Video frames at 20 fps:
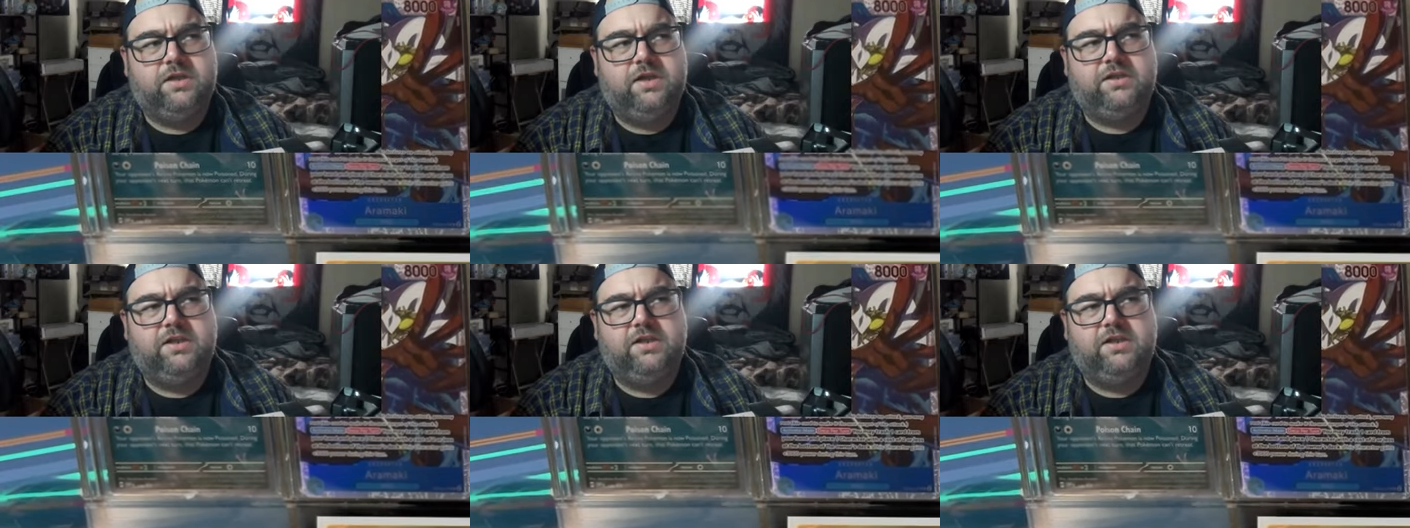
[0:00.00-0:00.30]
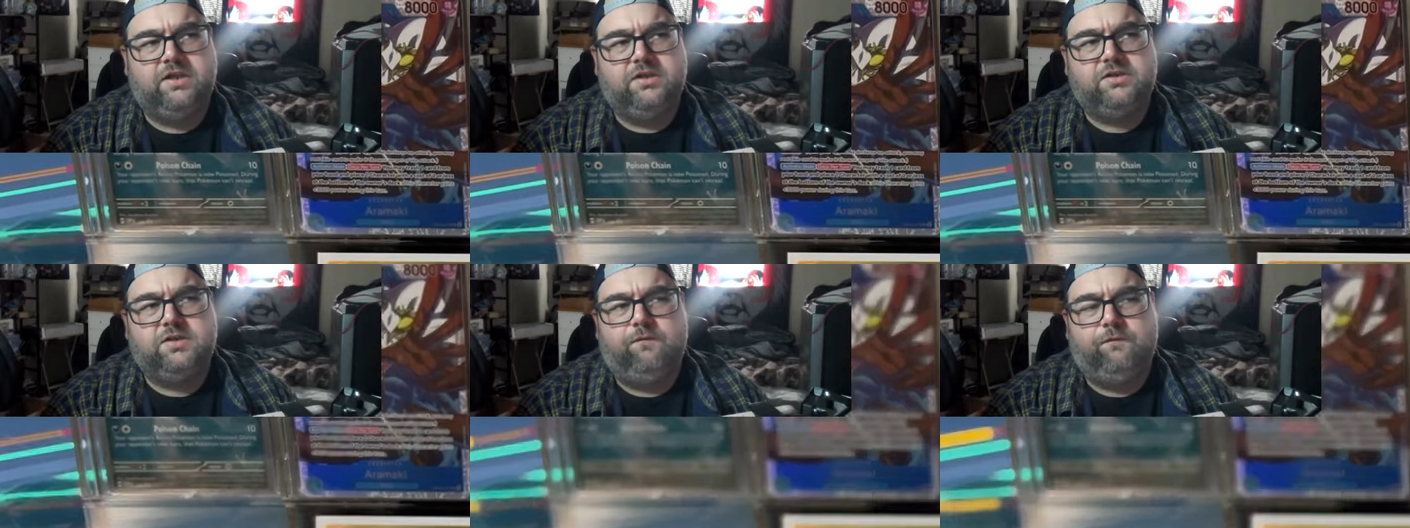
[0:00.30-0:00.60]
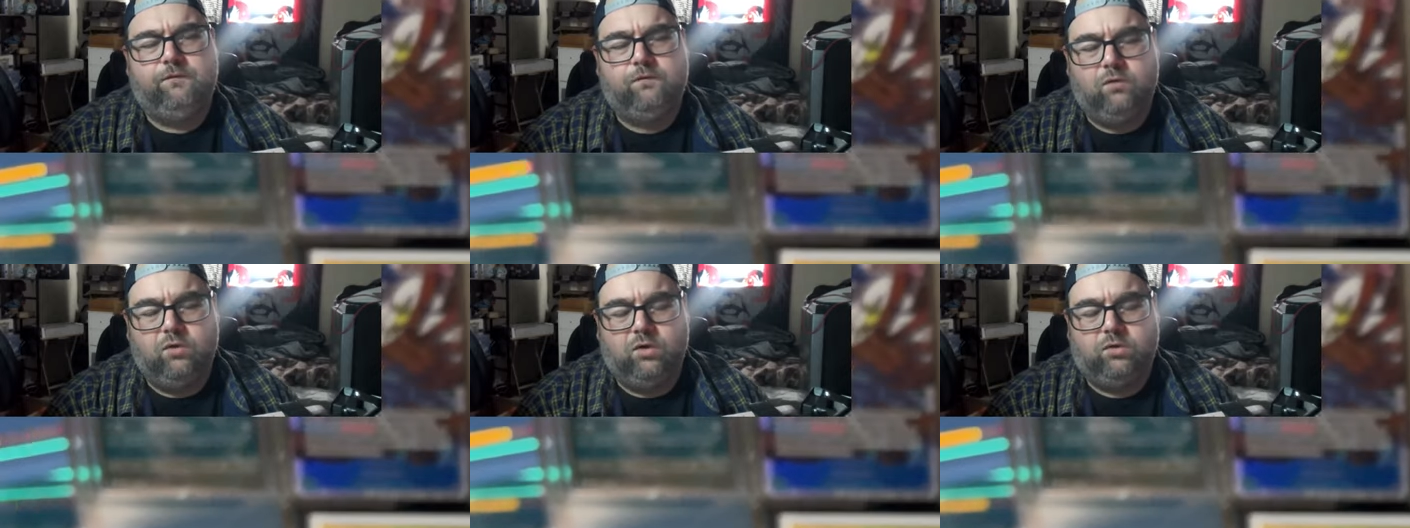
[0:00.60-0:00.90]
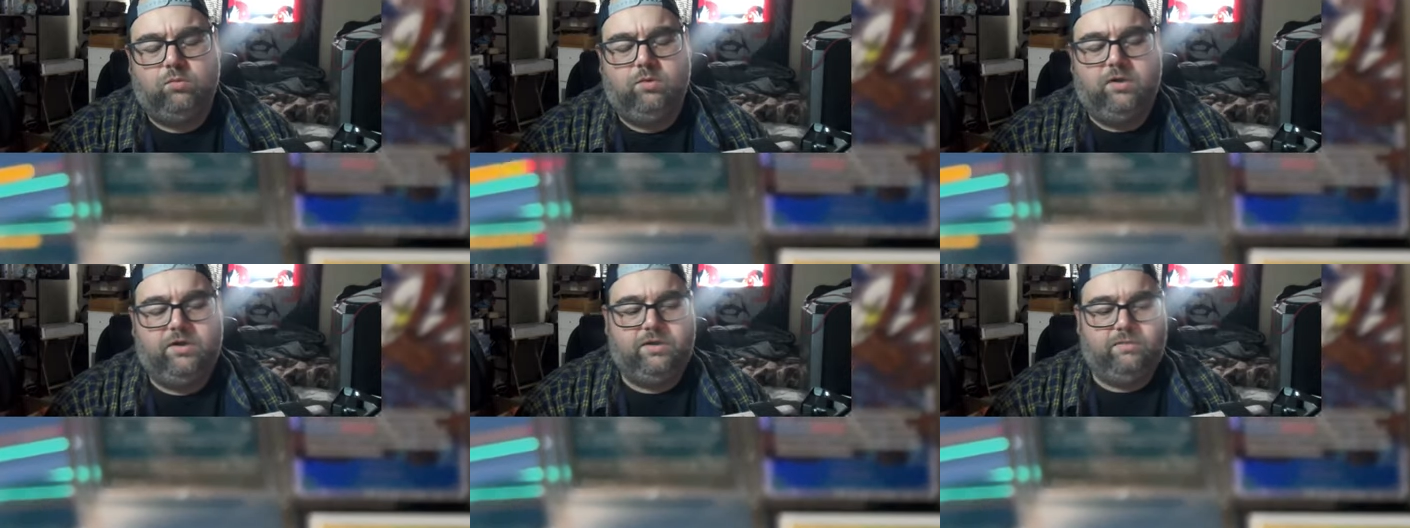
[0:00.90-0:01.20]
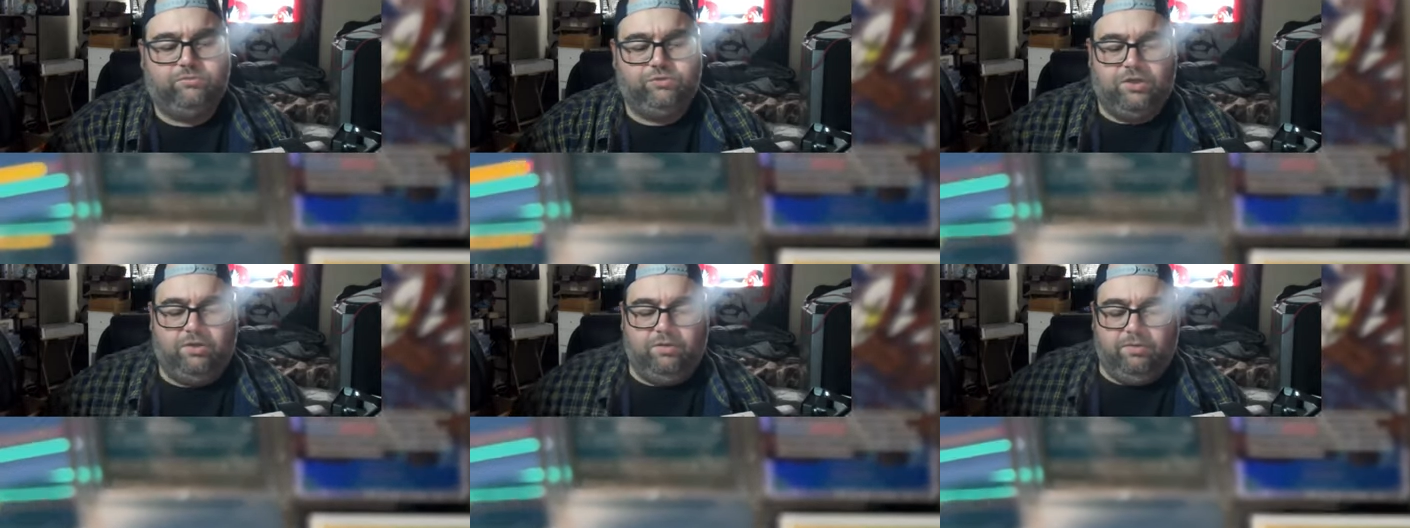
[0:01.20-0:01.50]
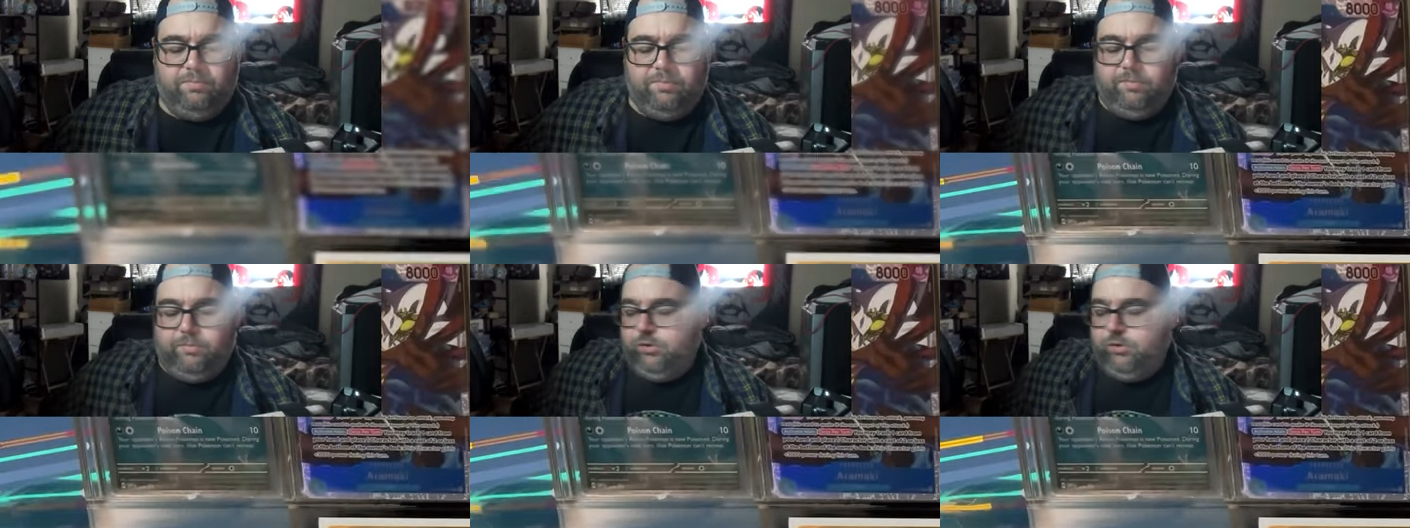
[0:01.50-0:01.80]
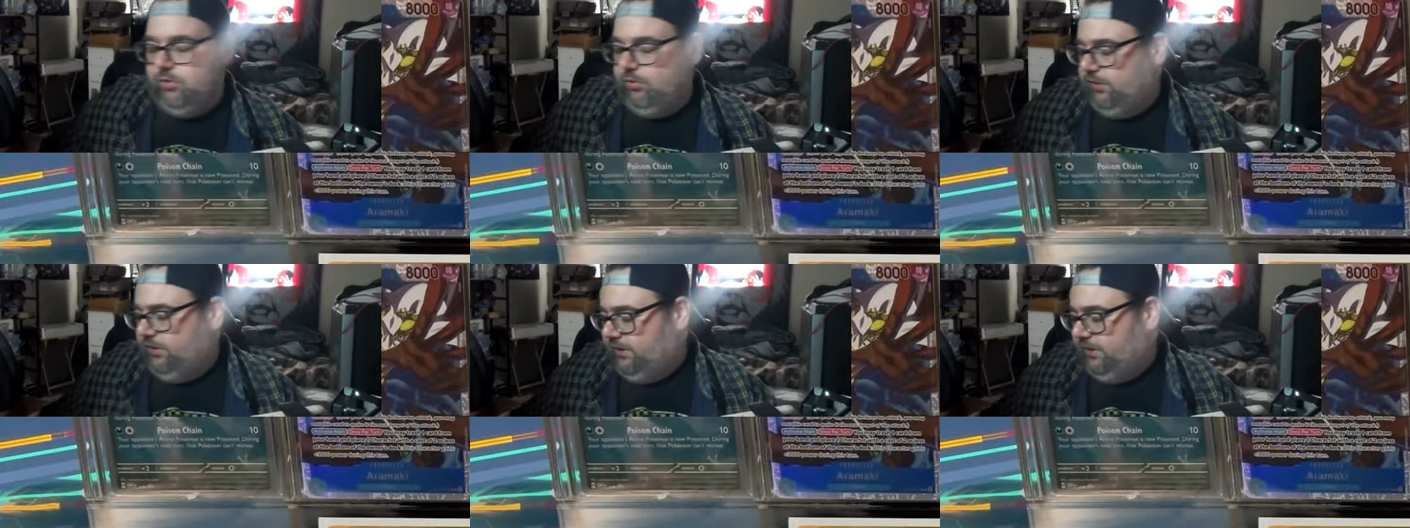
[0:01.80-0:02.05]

I think there's a fourth one. I'm trying to remember who